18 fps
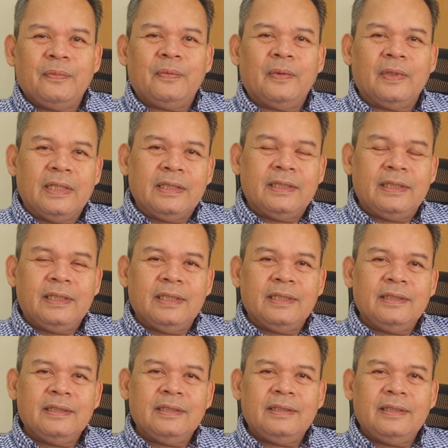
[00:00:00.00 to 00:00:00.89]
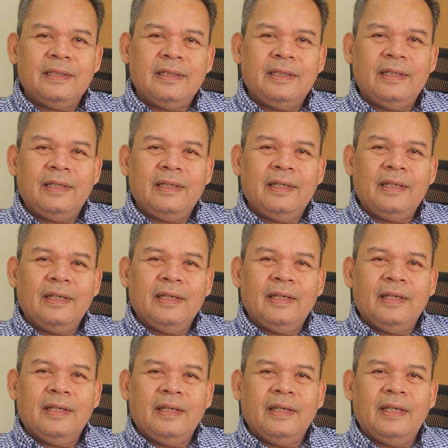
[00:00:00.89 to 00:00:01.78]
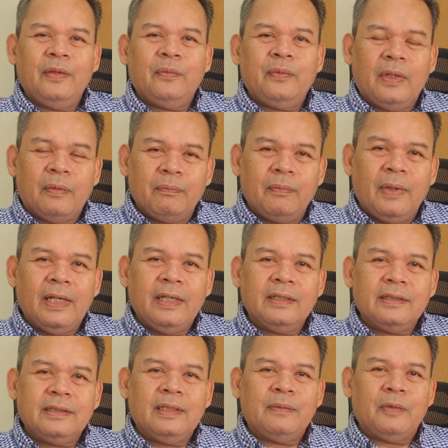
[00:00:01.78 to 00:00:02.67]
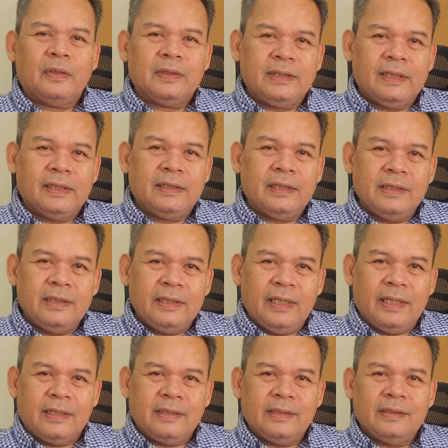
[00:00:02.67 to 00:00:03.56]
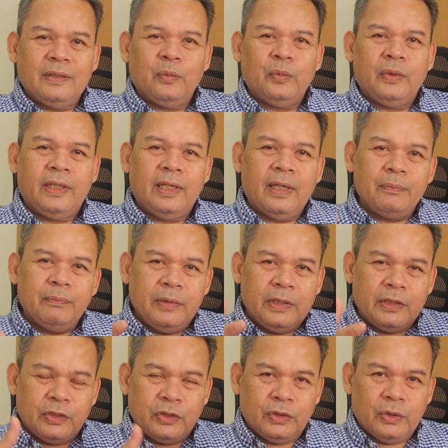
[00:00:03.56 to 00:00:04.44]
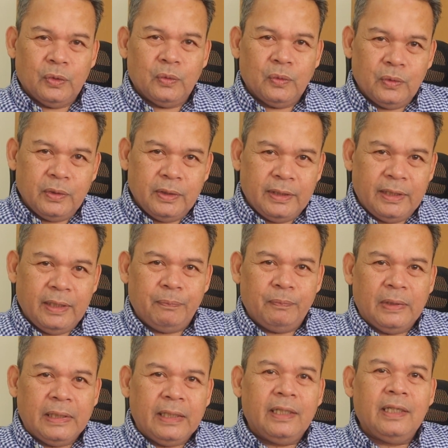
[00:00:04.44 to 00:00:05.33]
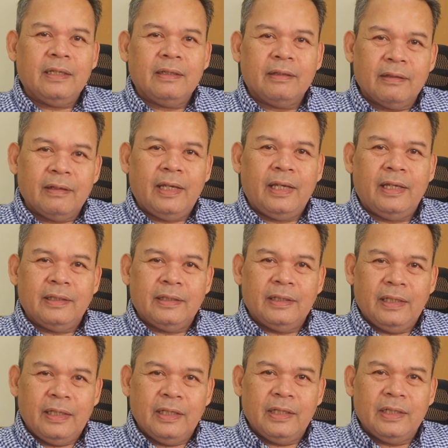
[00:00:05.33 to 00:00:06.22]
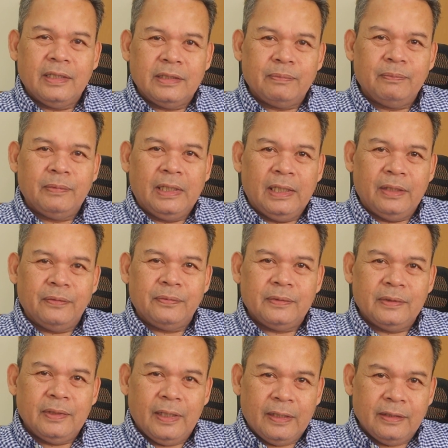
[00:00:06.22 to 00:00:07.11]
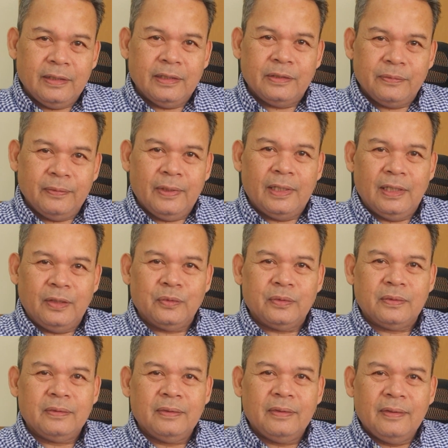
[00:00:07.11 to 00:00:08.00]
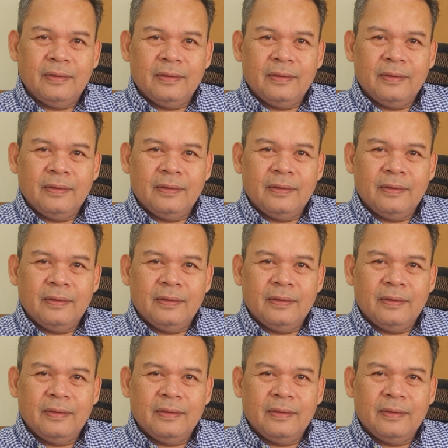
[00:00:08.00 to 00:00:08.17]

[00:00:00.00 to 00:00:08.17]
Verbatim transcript: For instance, if we are biased about certain things, we can be so deeply ingrained in these beliefs and these values